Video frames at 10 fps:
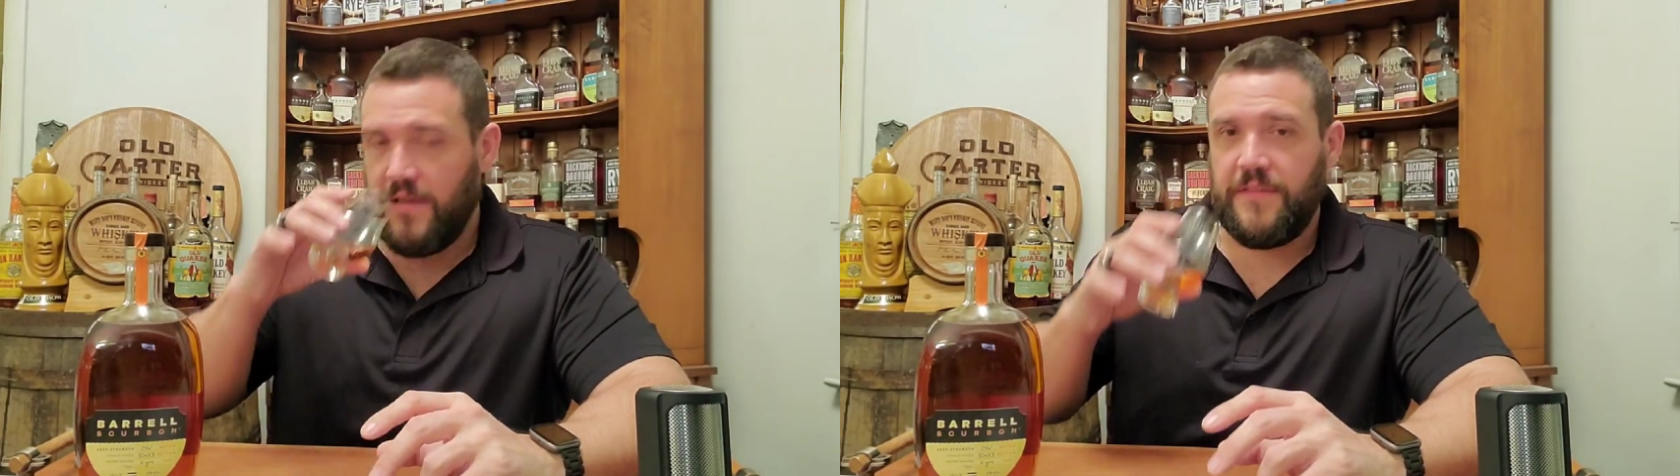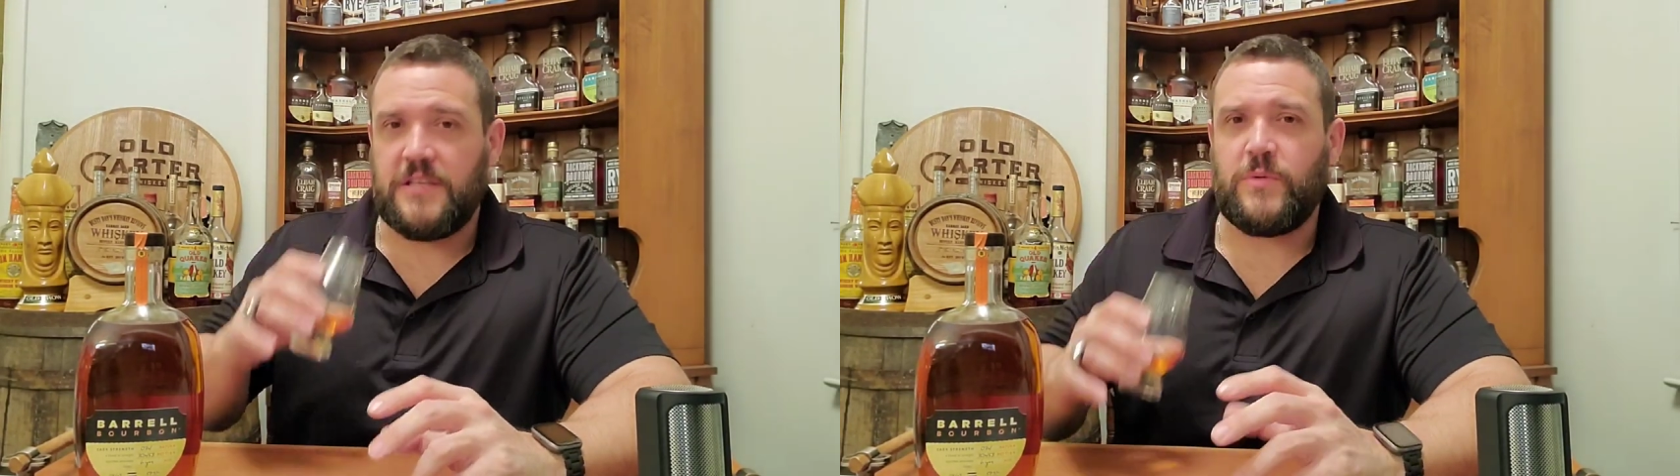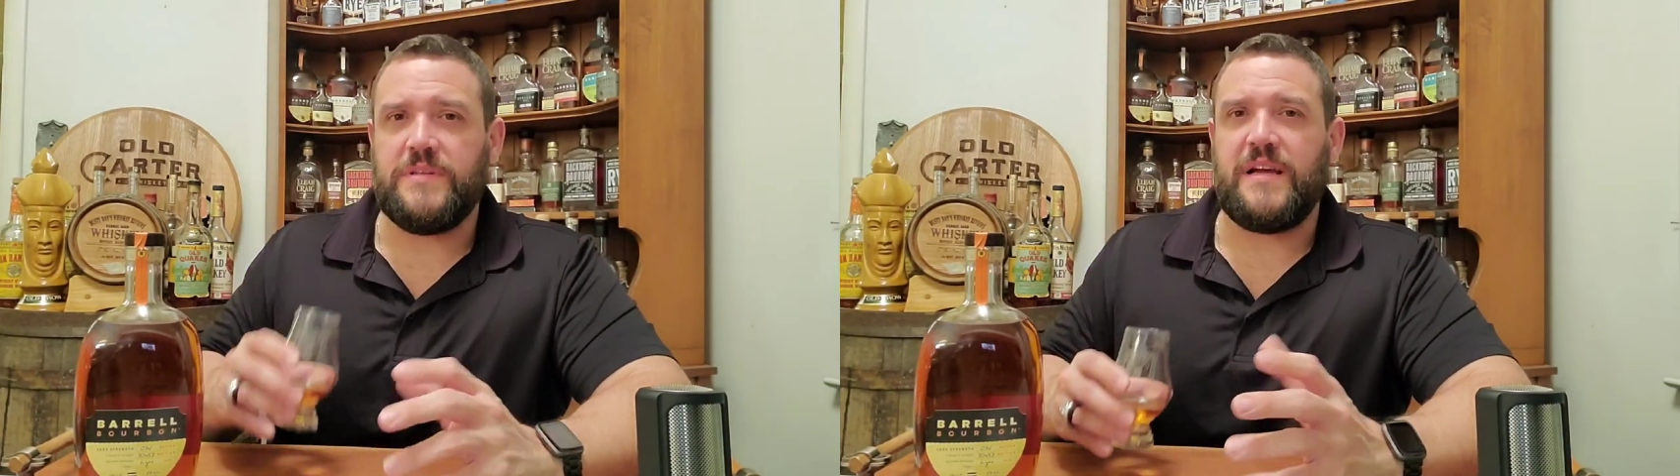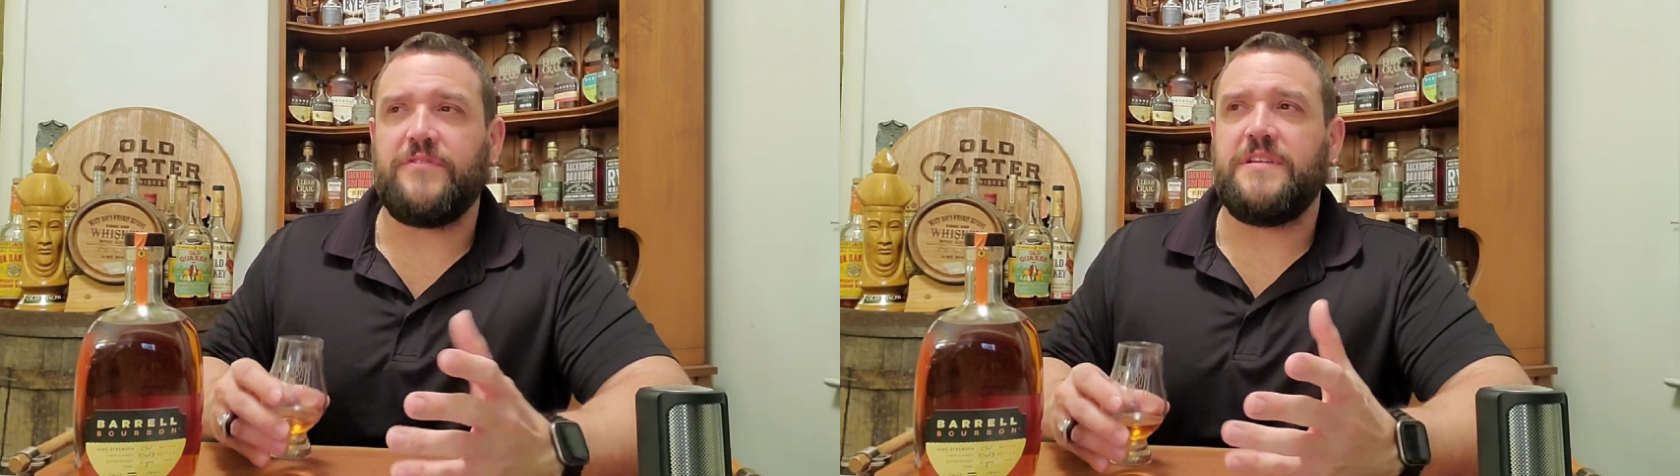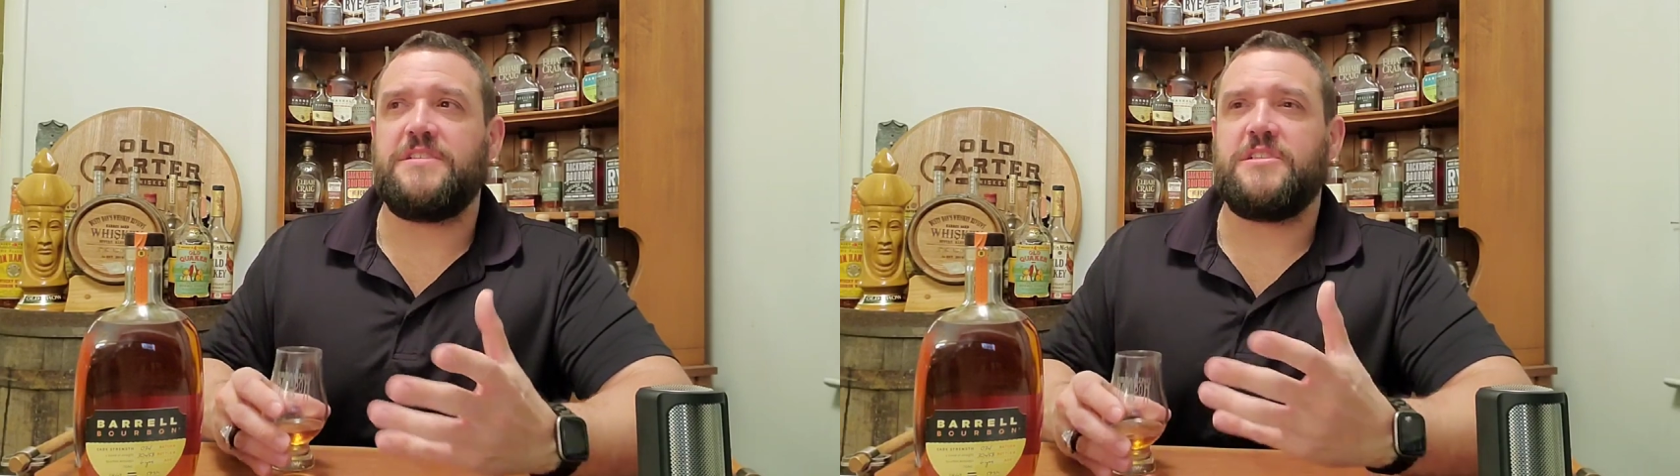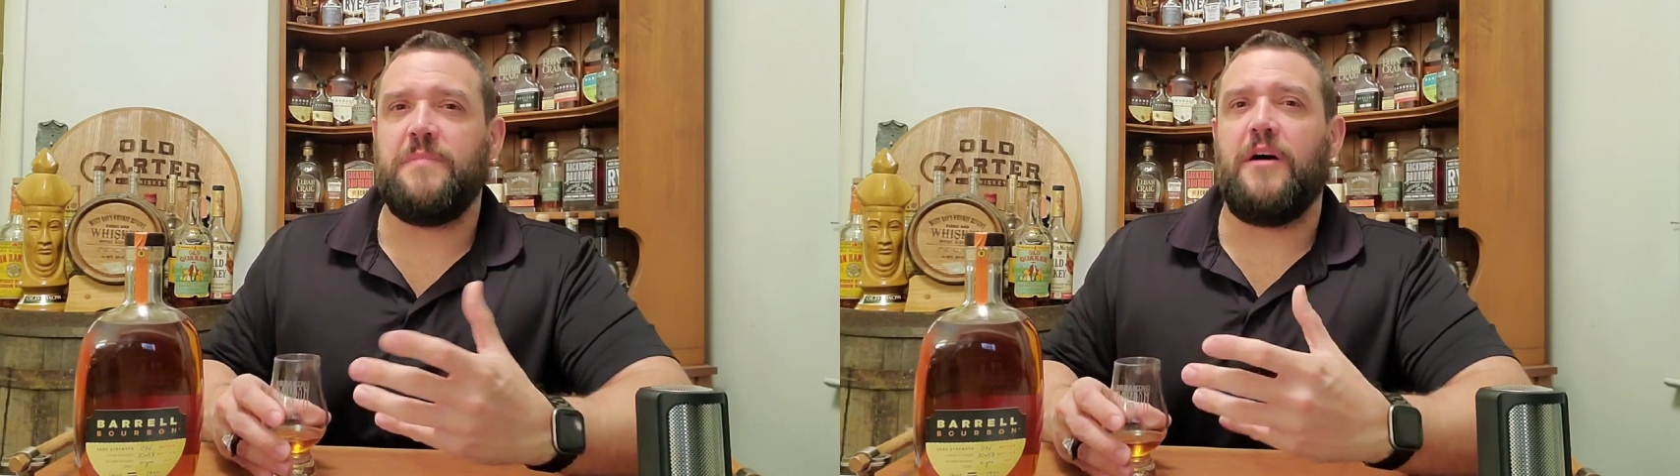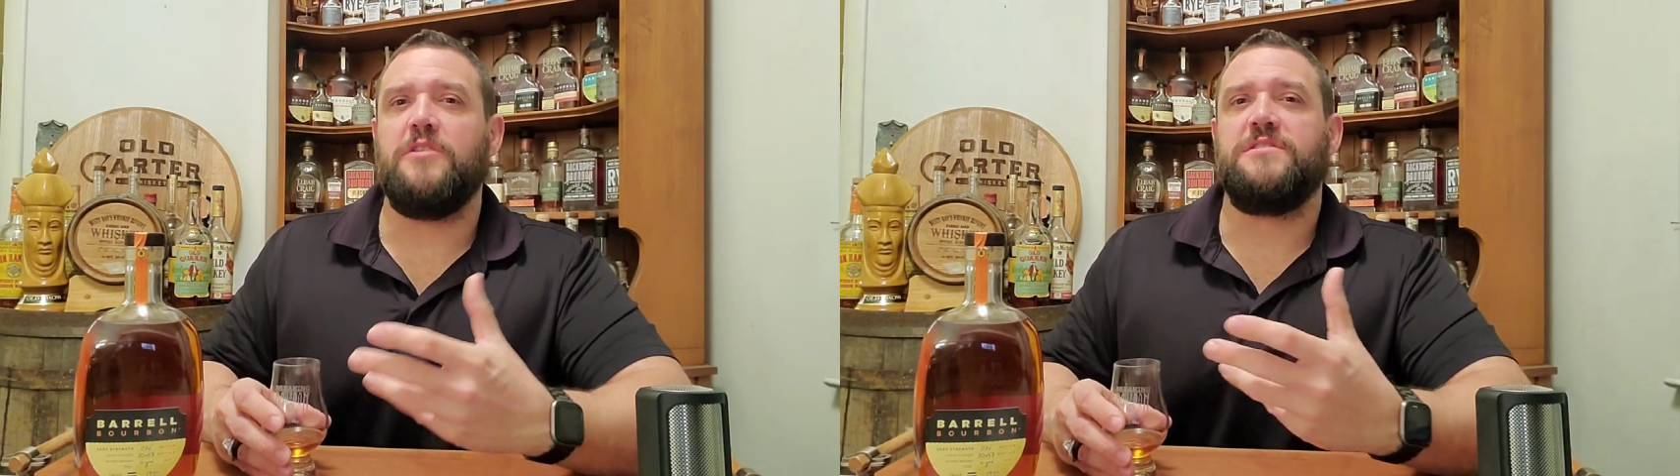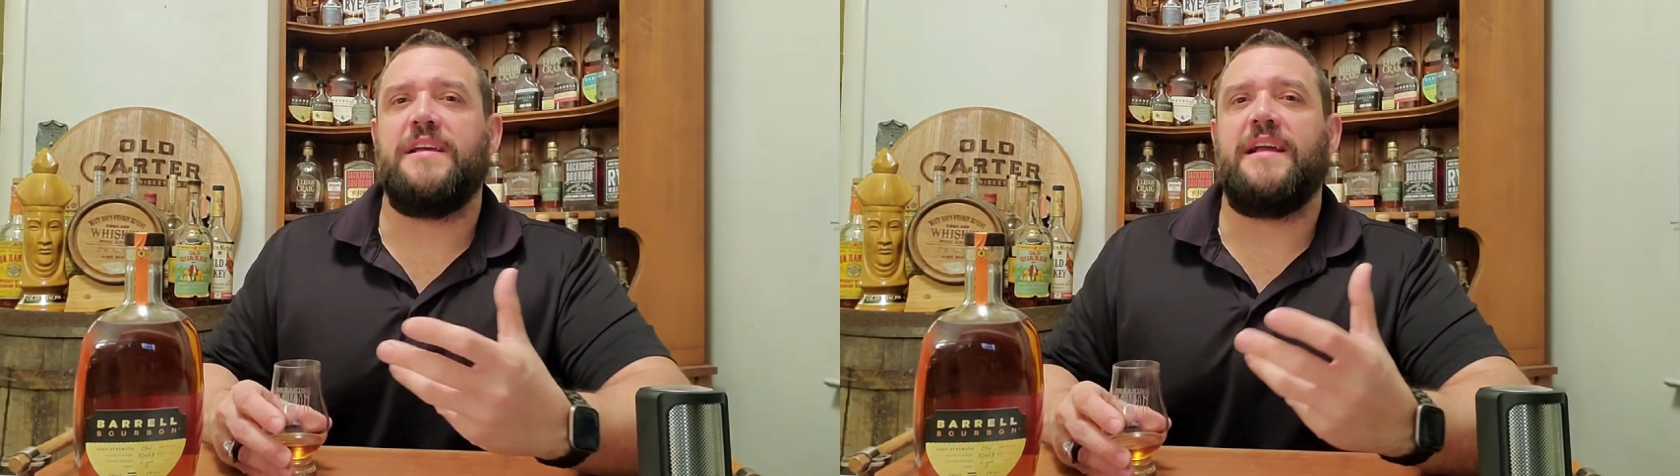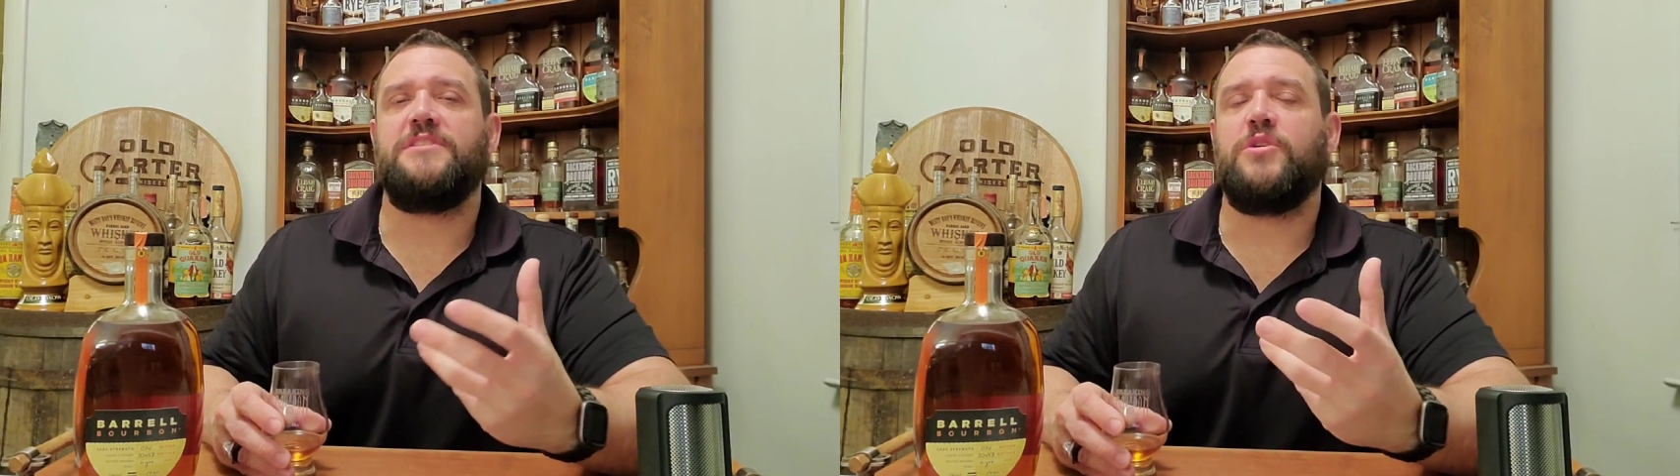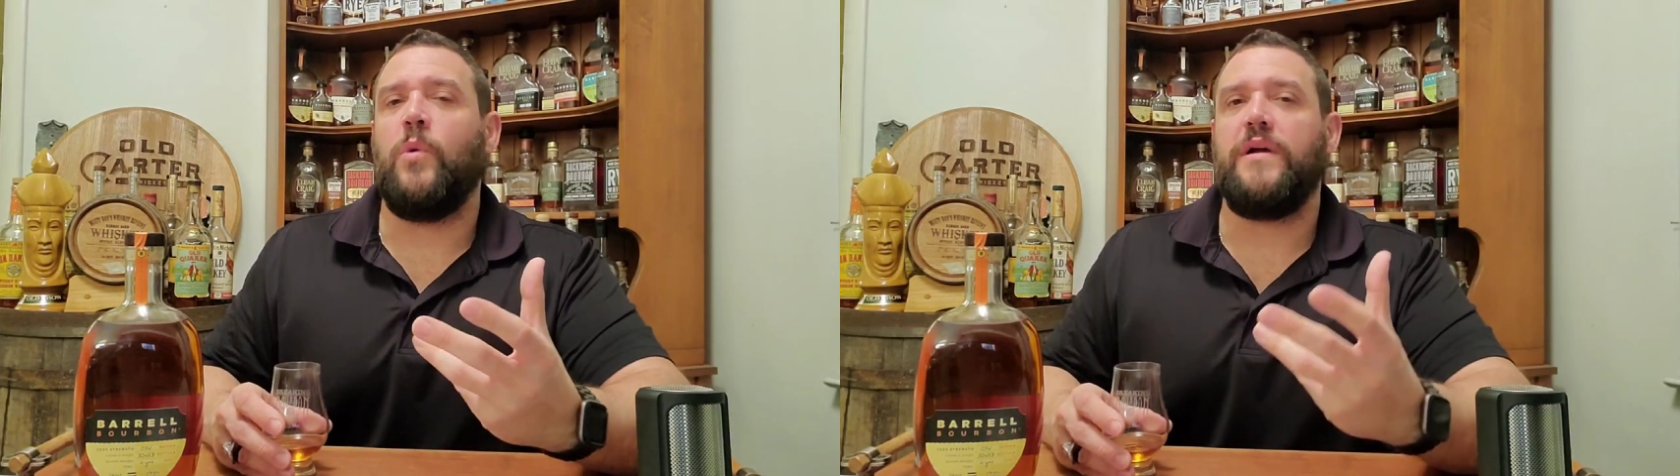This one definitely smells like
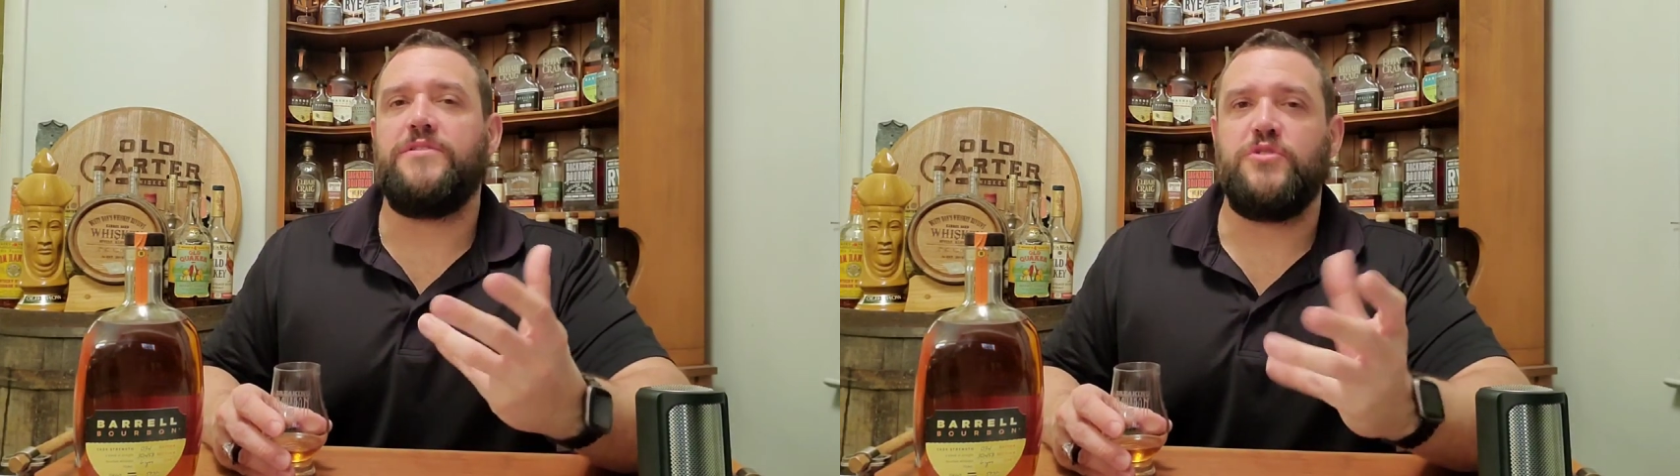it's going